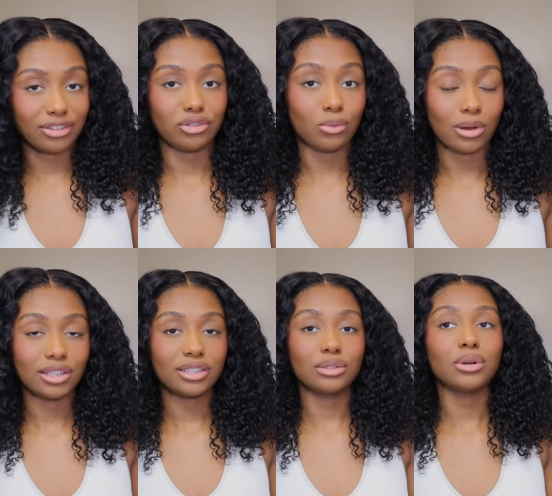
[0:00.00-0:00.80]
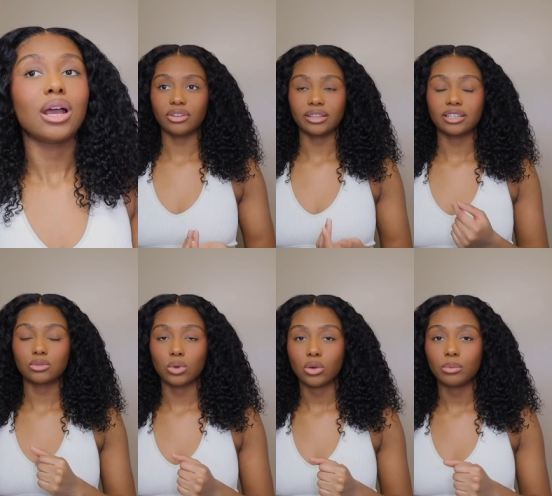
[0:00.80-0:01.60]
if you want to. I feel like
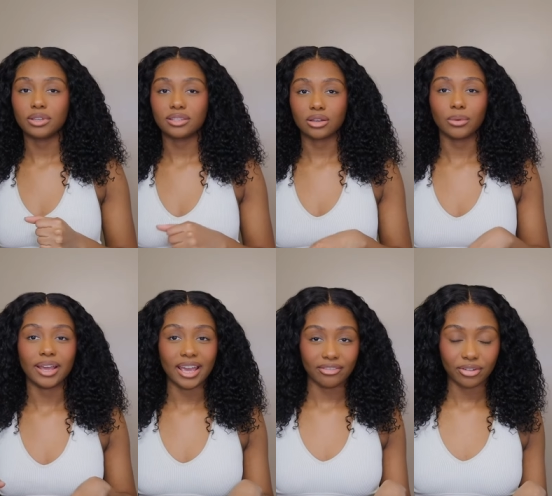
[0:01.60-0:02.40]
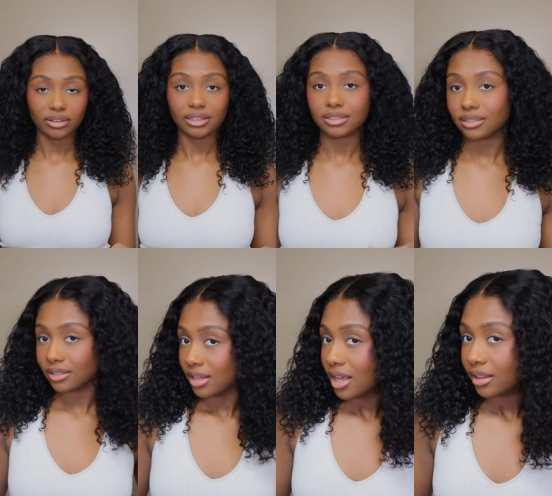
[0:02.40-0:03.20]
this wig will be so
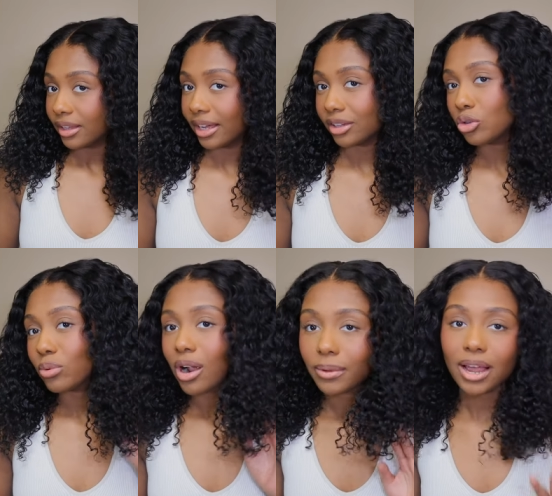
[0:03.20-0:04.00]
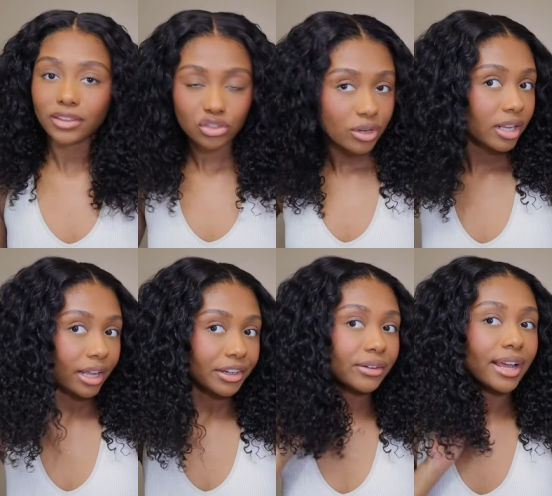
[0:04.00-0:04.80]
effortless. Like you'll probably have to treat it
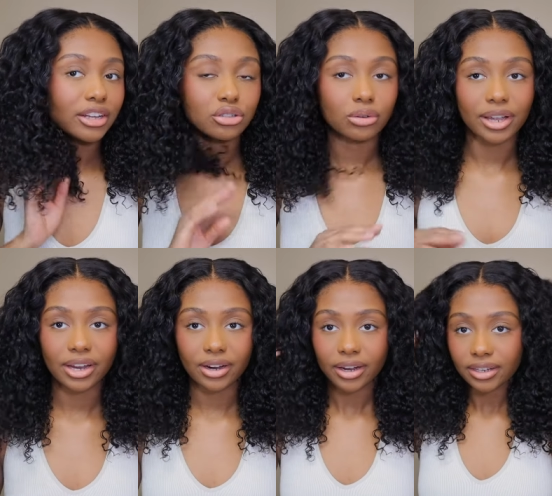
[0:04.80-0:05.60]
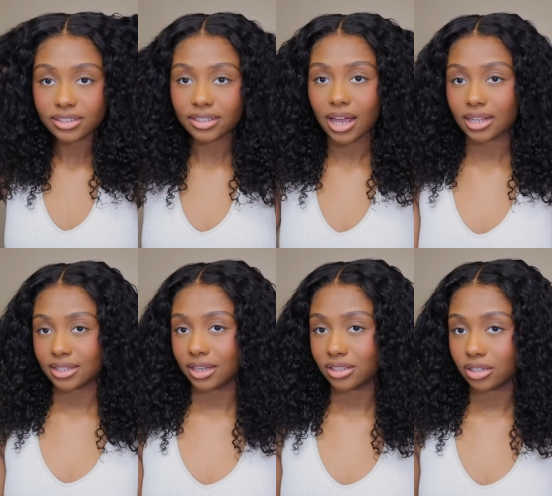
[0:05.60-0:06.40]
like your natural hair and just kind of
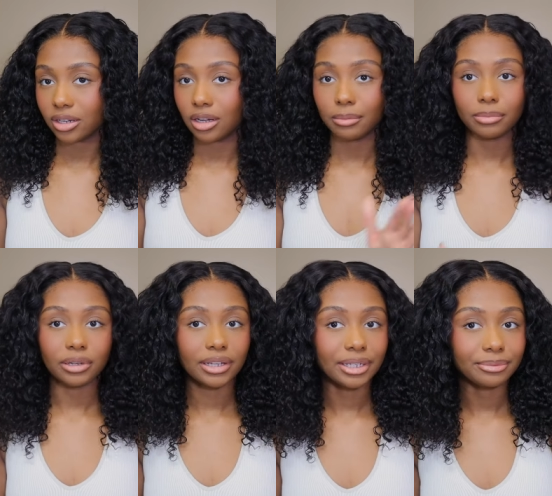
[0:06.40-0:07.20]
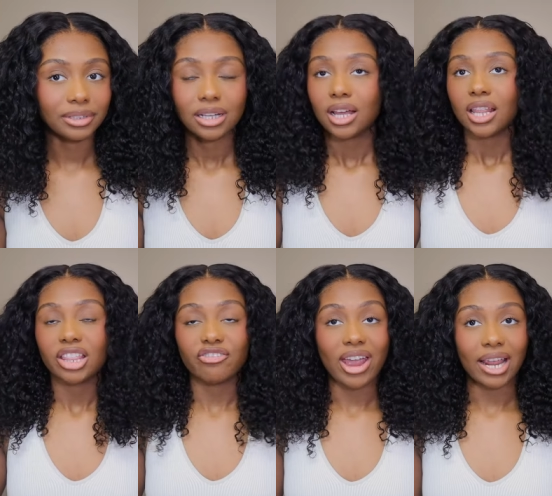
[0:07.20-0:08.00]
touch it up. But
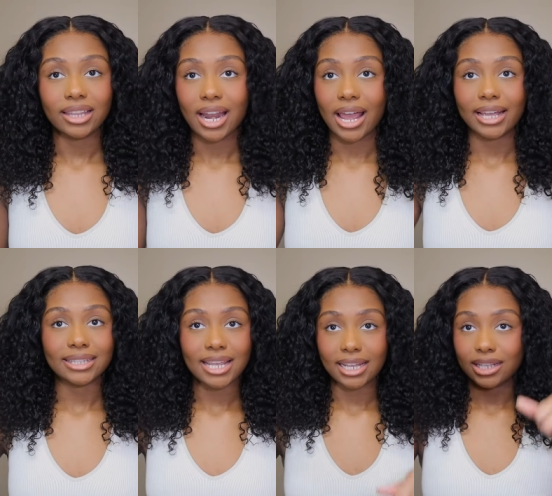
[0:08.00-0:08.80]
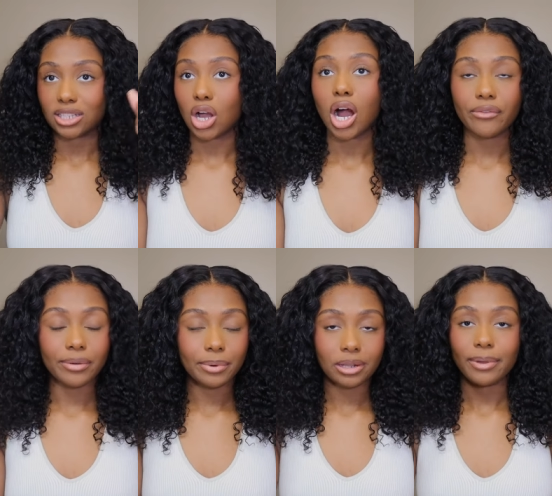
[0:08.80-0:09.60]
the fact that I could take this off
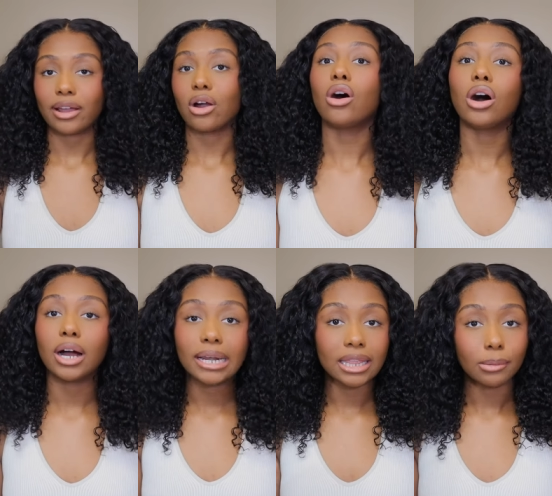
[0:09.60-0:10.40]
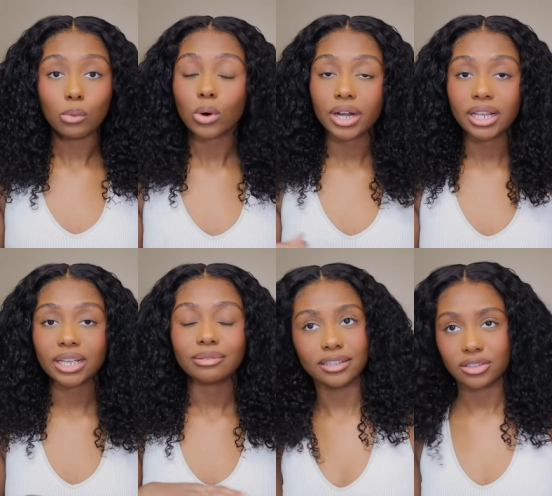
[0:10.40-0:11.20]
and put it back on in the
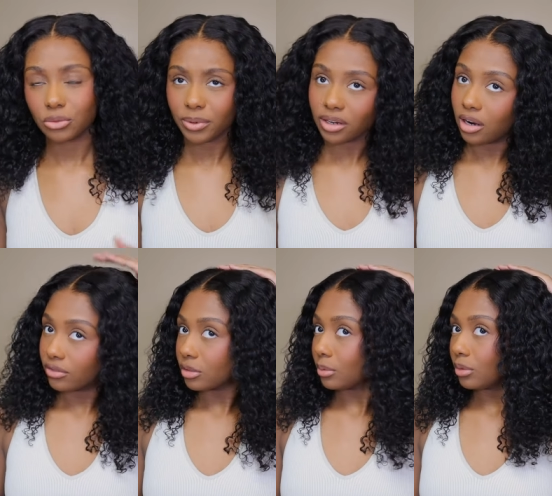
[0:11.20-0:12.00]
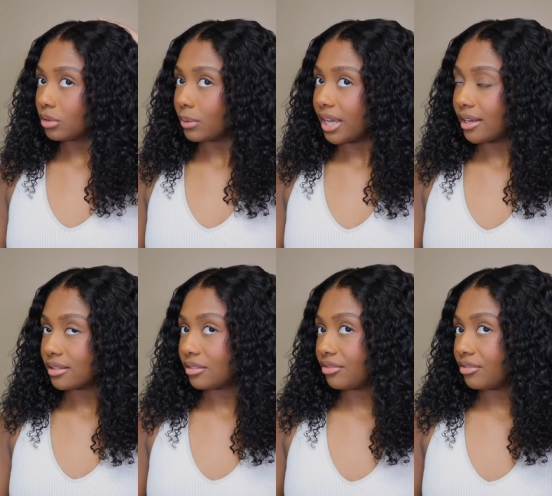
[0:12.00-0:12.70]
morning, it's super comfortable. The wig doesn't